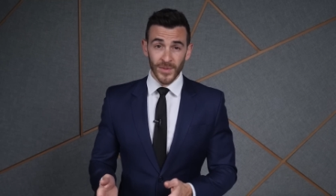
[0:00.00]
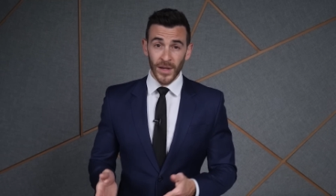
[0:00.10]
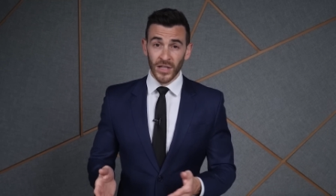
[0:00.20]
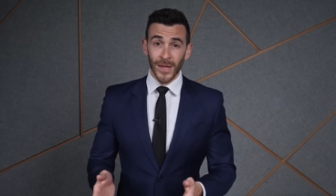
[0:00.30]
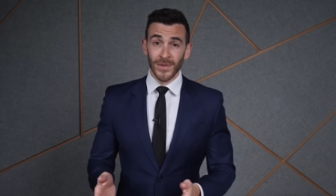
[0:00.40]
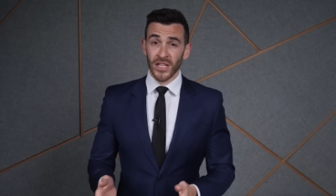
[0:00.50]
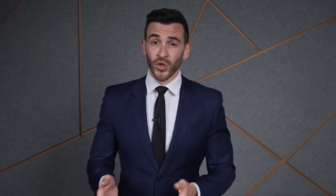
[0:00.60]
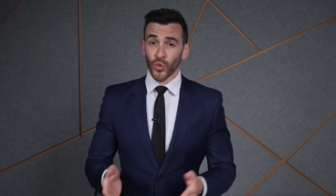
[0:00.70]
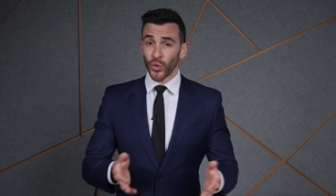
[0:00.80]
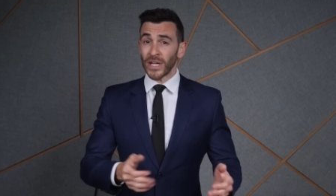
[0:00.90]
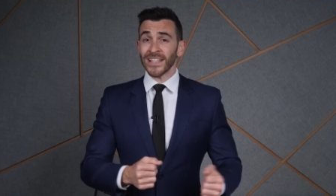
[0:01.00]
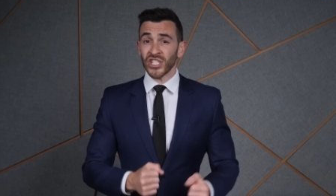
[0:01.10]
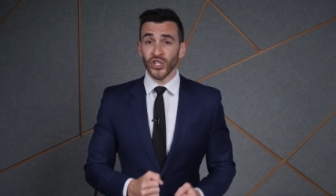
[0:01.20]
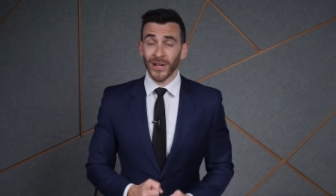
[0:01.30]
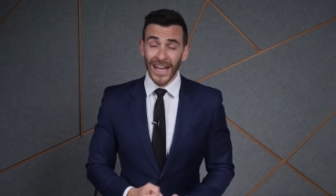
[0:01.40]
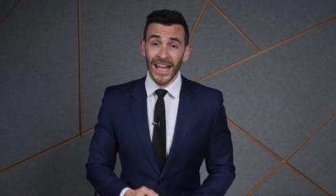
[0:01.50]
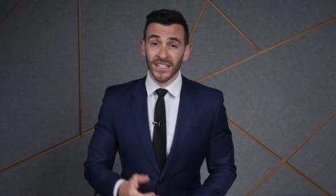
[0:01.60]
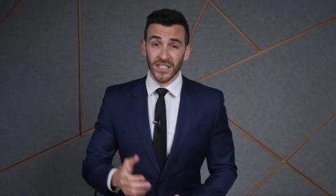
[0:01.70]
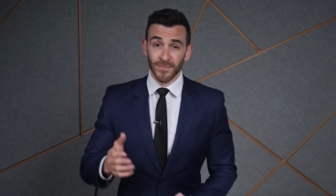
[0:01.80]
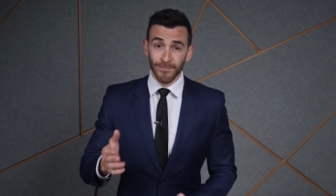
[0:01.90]
by claiming that the real issue at
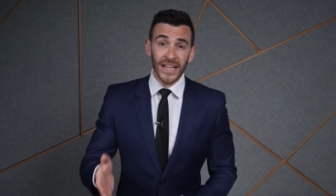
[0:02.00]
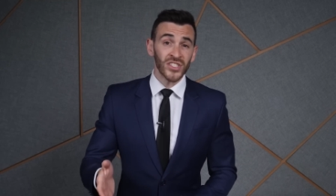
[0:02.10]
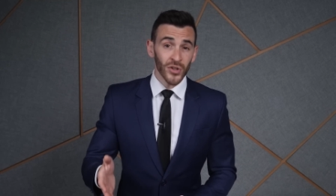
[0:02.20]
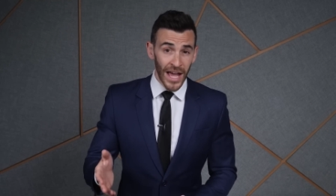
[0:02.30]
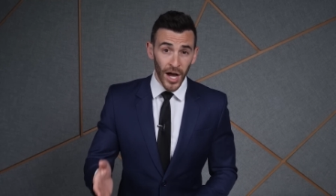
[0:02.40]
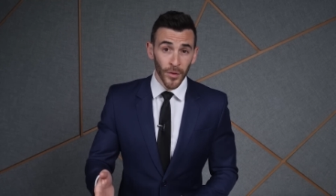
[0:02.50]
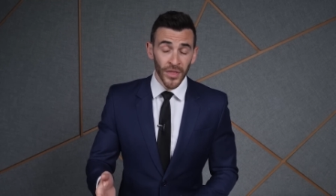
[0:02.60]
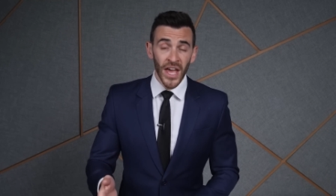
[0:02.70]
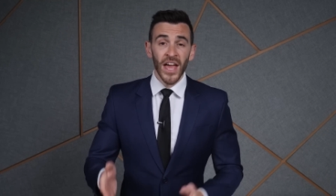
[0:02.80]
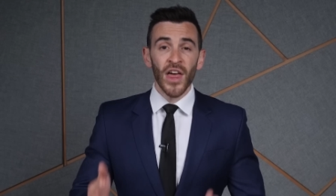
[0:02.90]
hand is mental health,